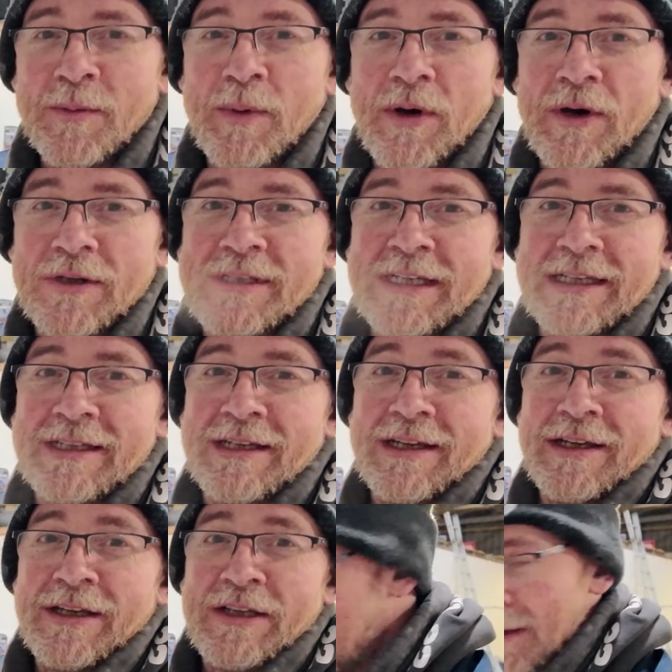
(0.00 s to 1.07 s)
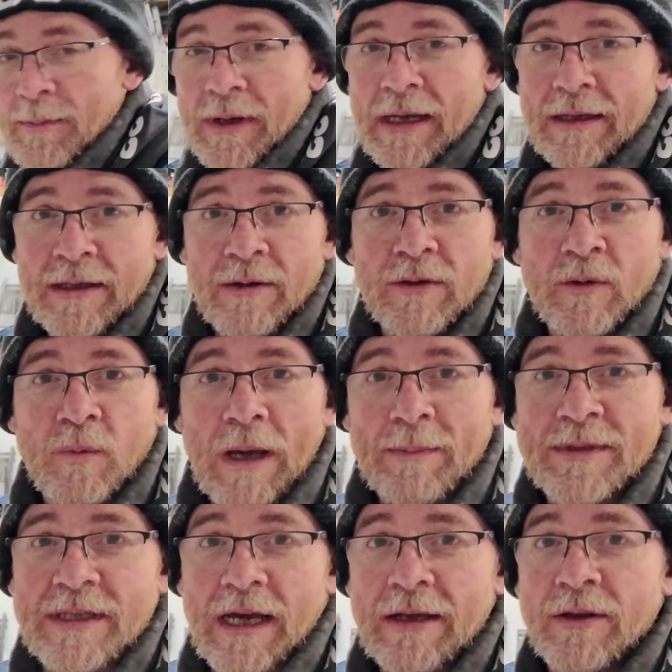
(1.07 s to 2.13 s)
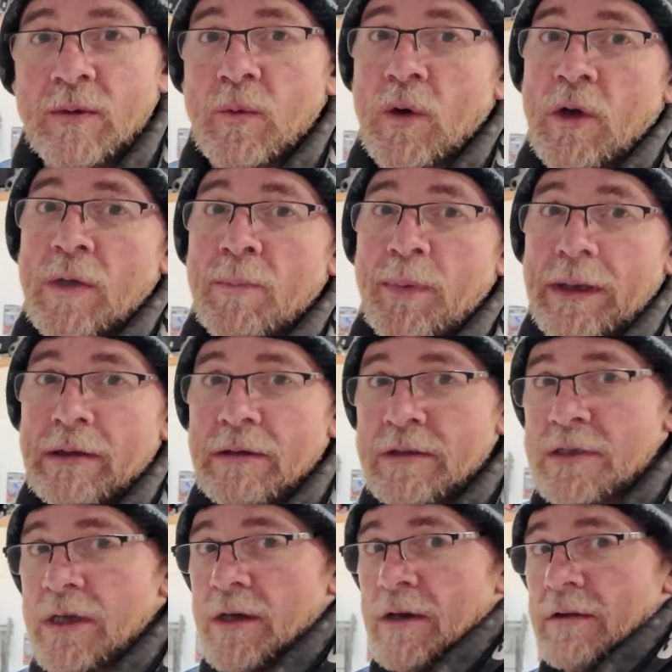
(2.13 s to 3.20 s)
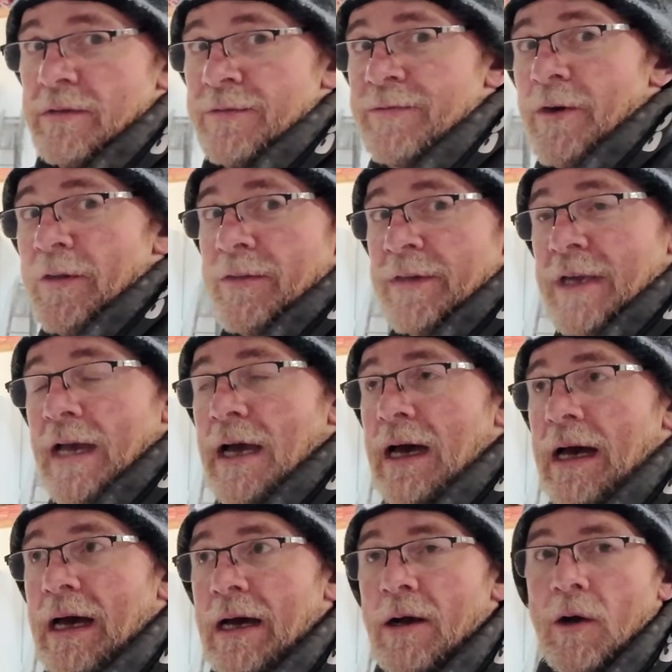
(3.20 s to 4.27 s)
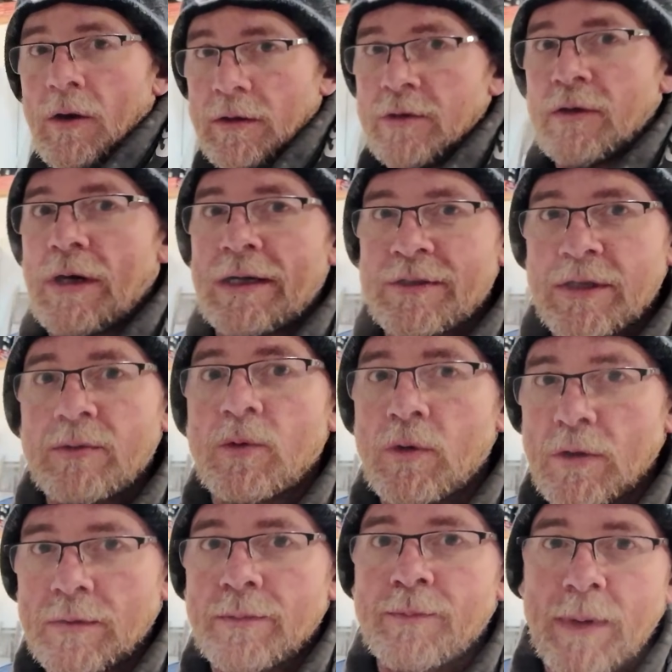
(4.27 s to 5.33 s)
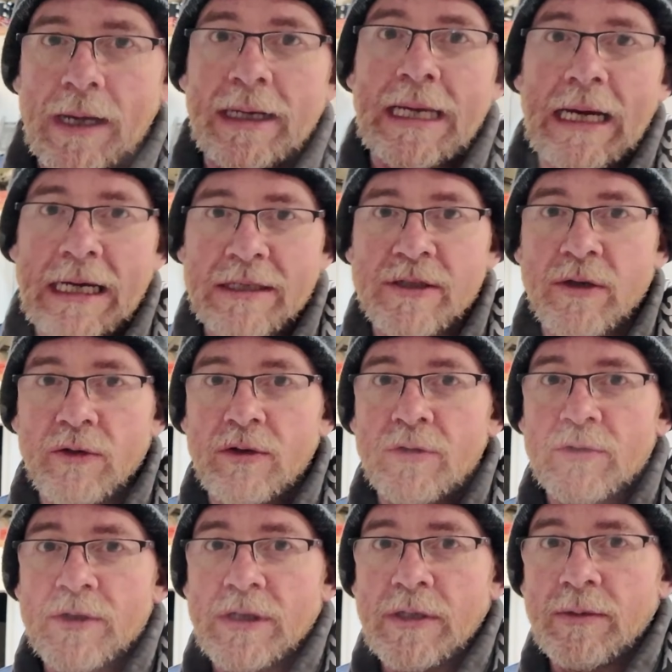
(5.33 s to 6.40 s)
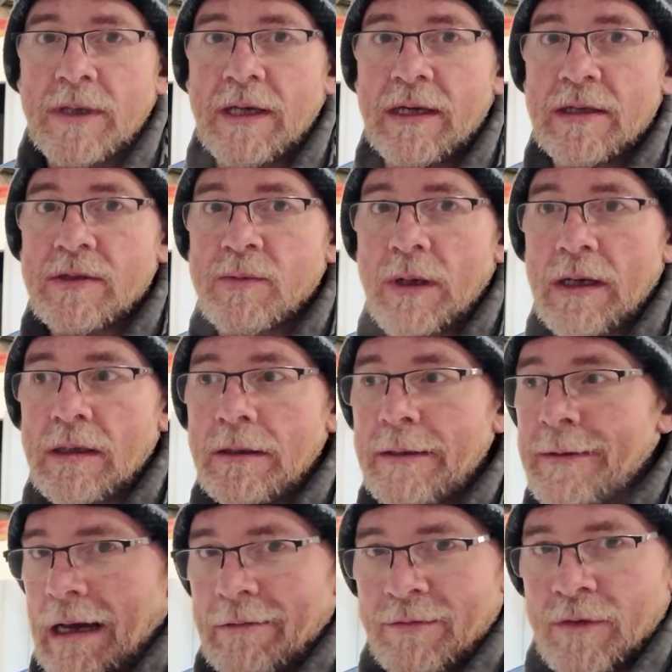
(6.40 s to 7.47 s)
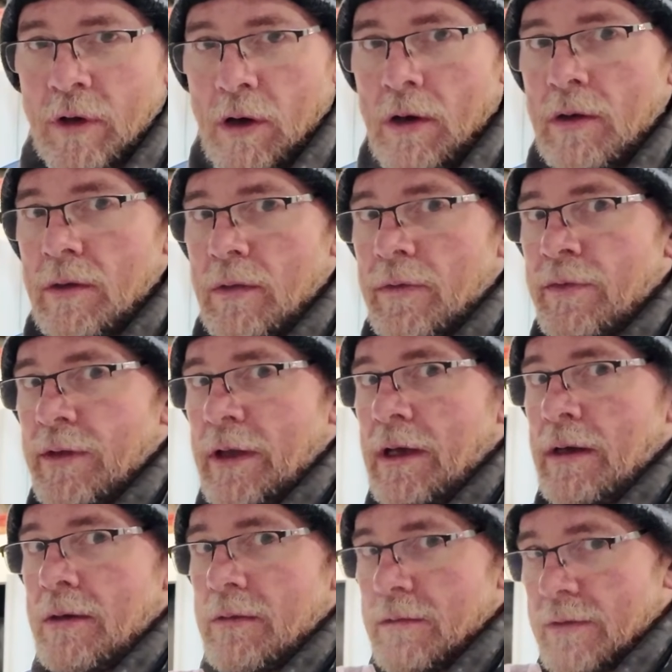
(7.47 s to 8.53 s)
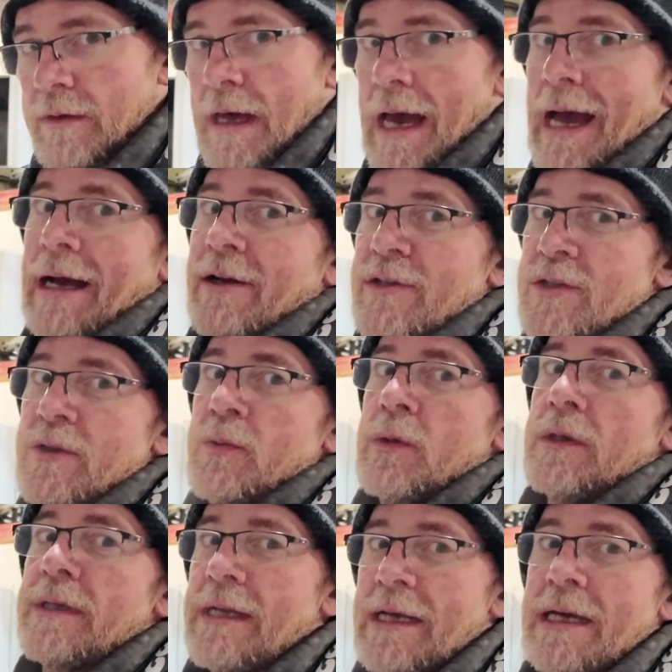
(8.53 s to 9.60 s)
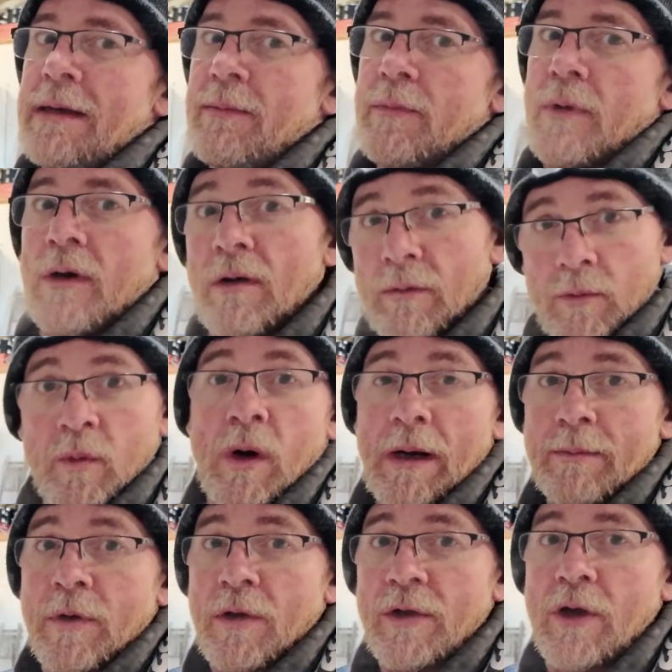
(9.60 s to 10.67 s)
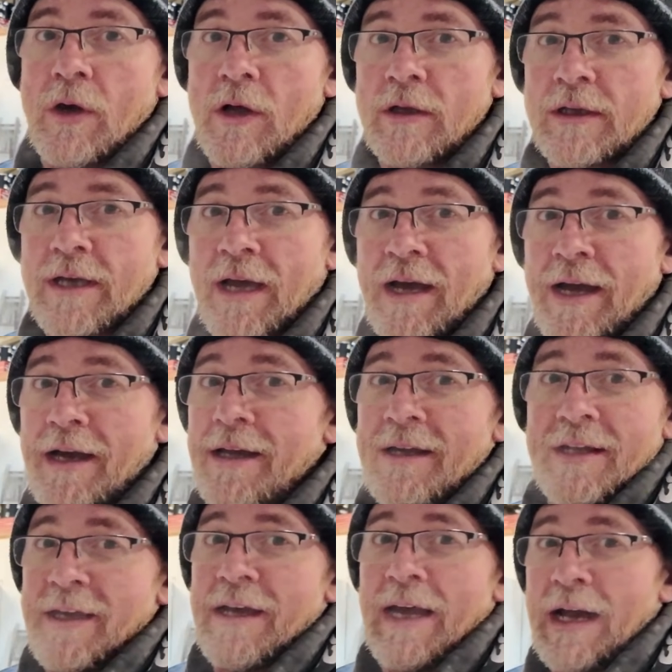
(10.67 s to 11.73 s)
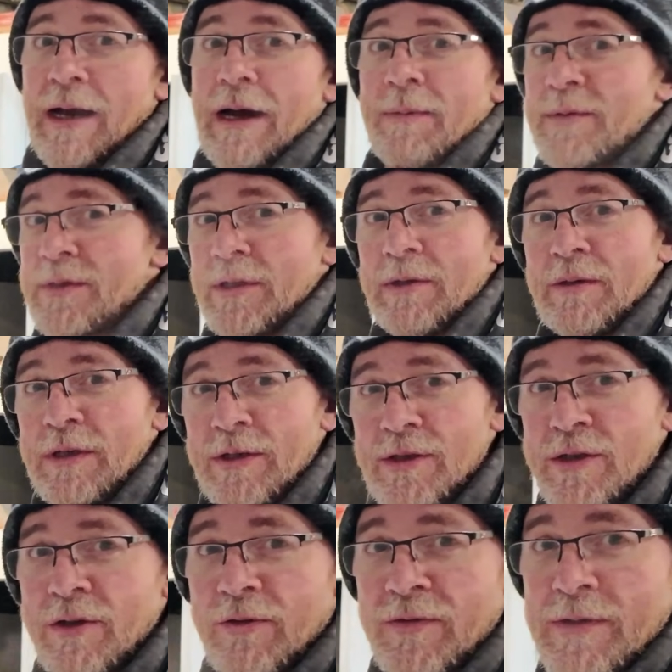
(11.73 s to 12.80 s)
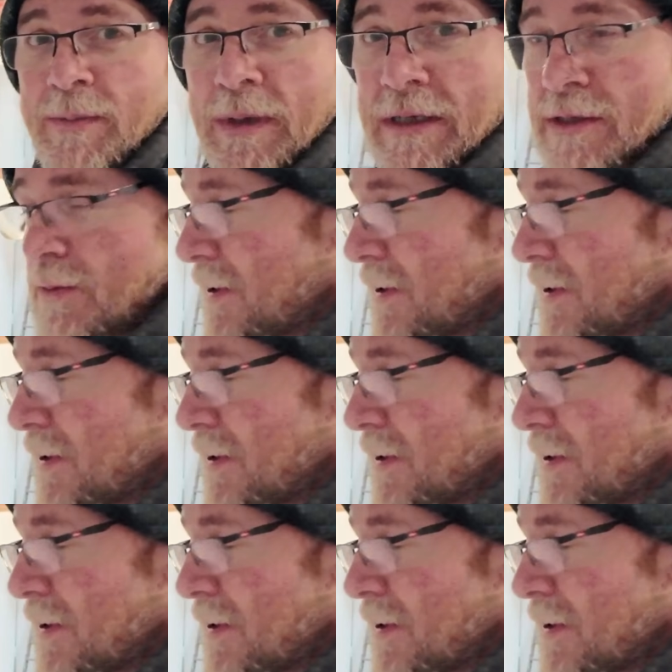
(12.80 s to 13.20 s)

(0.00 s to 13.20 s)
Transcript: We bought it. The website that we're going to build for the car, although I do own backcars.co.uk as well, I've got the actual name of what I'm going to call the car. Absolutely chuffed to bits